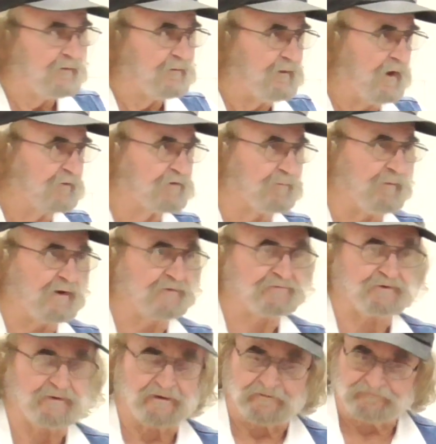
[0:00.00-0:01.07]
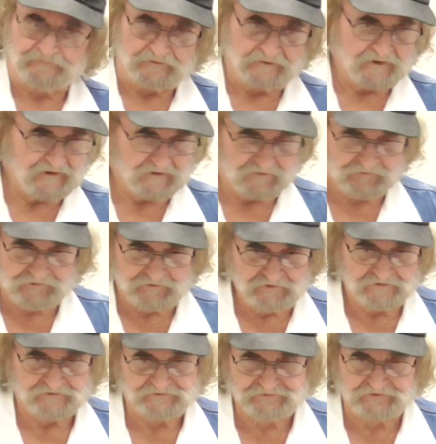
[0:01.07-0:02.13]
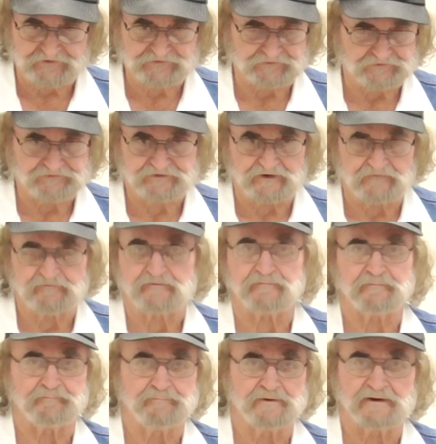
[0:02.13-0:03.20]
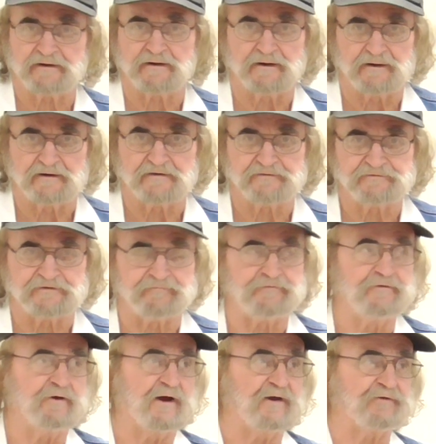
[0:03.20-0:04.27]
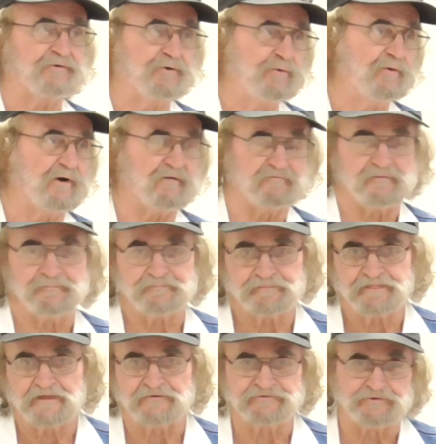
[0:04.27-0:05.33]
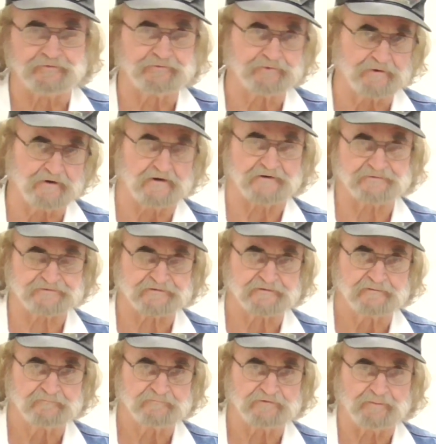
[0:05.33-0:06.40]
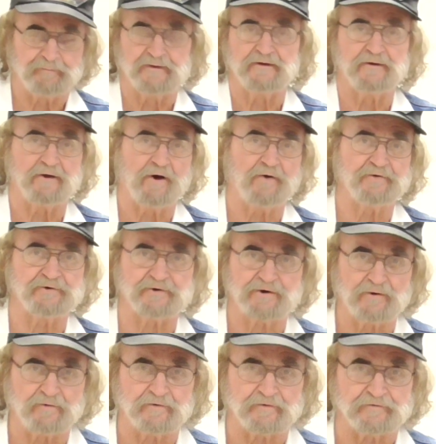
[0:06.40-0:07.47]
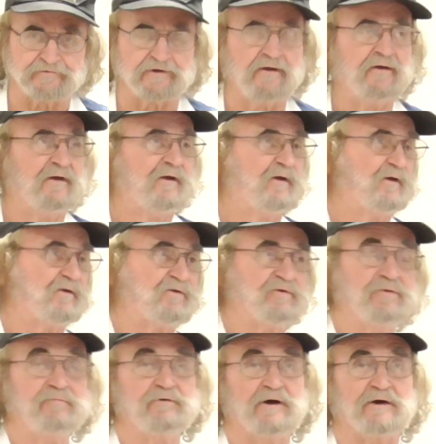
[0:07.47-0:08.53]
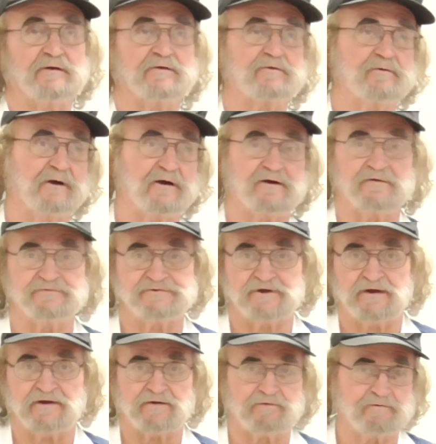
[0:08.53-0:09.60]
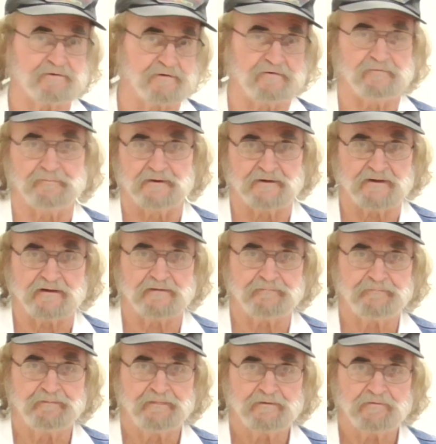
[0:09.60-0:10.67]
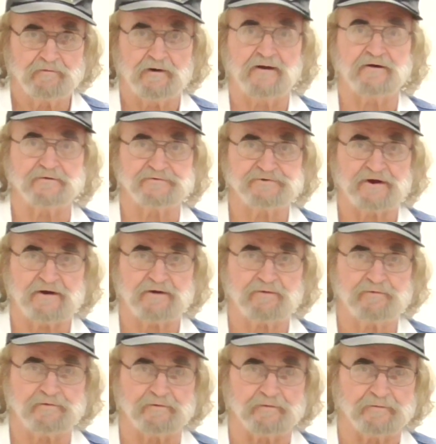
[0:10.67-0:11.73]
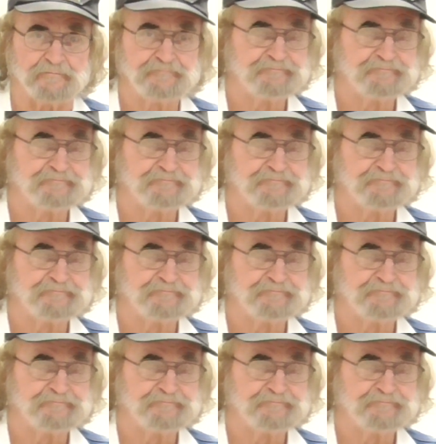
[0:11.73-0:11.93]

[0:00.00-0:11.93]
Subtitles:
Not to mention, if you got a crew of 6 or 7 bricklayers, if you got 2 of them that you trust to build all your corners, you've got a crackerjack crew, buddy. Crackerjack crew.